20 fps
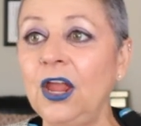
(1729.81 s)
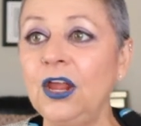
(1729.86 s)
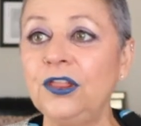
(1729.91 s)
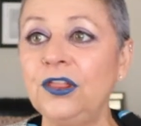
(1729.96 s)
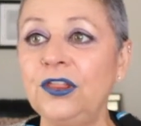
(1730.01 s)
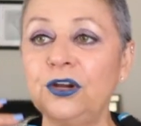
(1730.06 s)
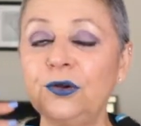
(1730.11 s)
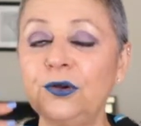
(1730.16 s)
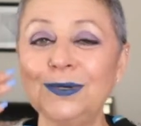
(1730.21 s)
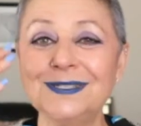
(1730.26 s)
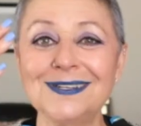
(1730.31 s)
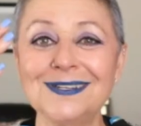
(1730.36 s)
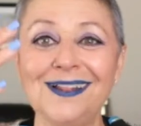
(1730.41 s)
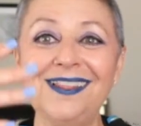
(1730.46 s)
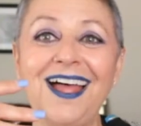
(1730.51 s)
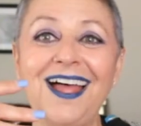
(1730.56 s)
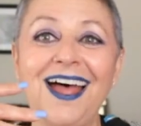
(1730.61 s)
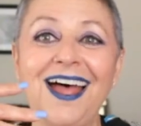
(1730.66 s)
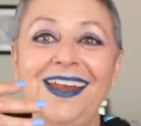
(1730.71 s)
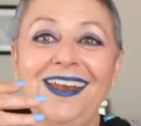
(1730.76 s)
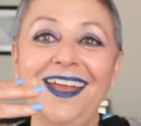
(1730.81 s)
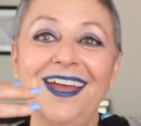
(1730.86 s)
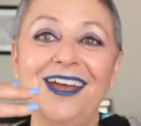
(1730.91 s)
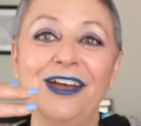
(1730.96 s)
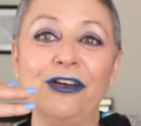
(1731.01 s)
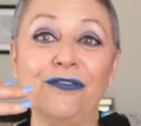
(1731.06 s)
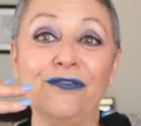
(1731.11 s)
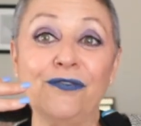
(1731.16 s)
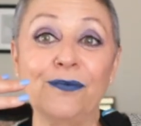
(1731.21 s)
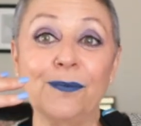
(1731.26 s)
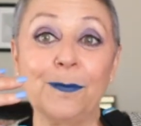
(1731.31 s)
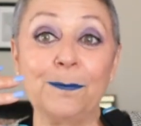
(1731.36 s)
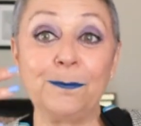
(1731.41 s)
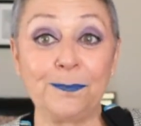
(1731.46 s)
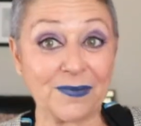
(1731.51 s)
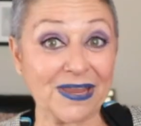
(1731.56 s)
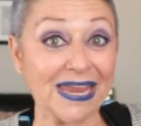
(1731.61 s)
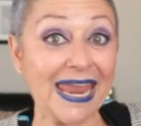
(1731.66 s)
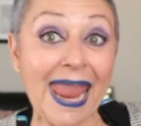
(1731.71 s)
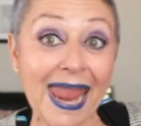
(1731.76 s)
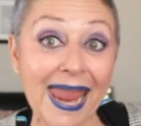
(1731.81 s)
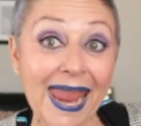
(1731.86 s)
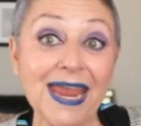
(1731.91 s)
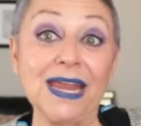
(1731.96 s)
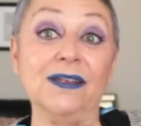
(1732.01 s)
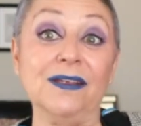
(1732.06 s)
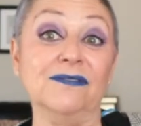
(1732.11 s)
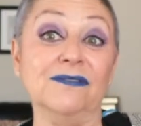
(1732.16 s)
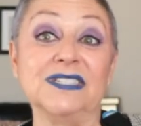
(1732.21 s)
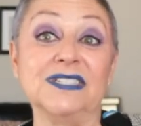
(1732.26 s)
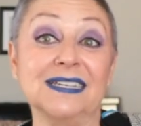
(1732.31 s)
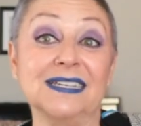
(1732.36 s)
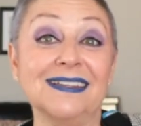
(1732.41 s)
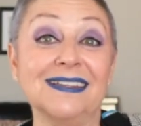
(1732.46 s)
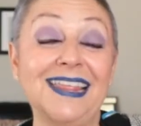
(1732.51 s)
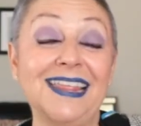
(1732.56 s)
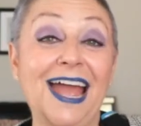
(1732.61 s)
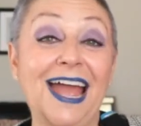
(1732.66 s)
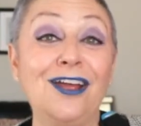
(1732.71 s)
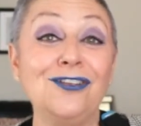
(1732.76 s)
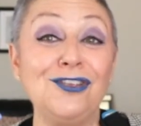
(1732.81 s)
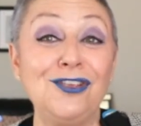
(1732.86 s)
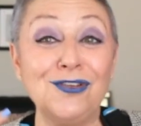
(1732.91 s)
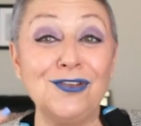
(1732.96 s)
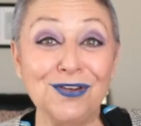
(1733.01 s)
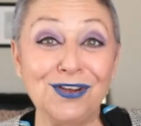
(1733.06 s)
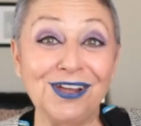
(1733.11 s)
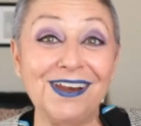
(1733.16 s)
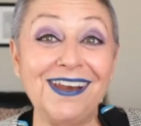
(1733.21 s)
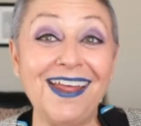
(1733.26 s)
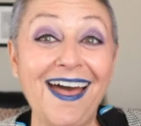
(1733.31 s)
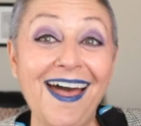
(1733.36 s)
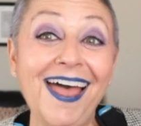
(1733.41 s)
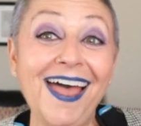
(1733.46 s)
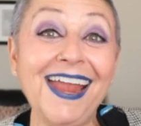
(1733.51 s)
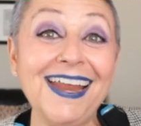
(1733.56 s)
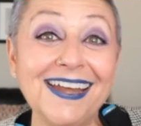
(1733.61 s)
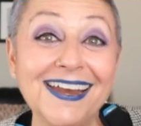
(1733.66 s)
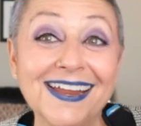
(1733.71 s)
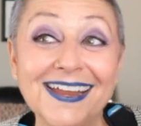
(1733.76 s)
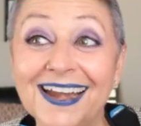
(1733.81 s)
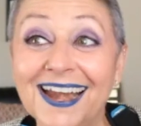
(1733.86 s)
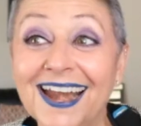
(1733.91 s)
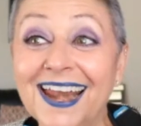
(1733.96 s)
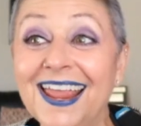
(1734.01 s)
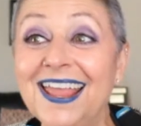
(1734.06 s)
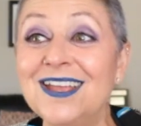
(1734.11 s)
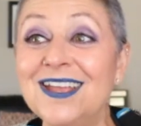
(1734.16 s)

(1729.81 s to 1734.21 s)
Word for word: there was a lot of caves that you could hide in.